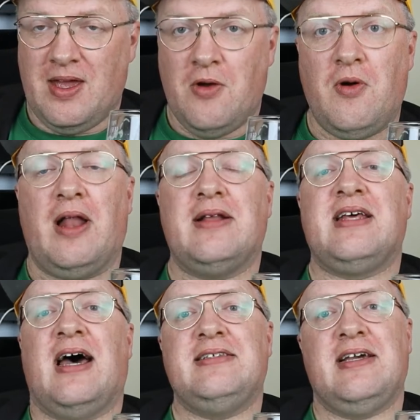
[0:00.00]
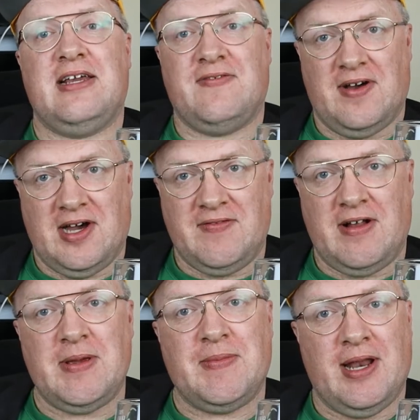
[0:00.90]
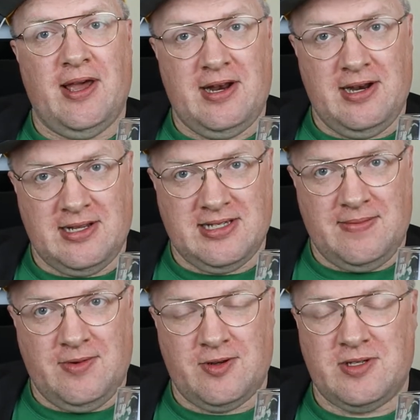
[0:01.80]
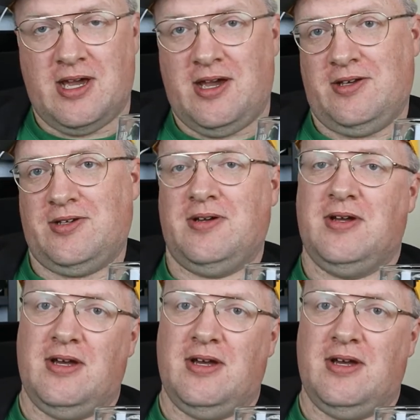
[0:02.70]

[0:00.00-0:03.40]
well, dad's 85. I'll be polite and not say mother's age,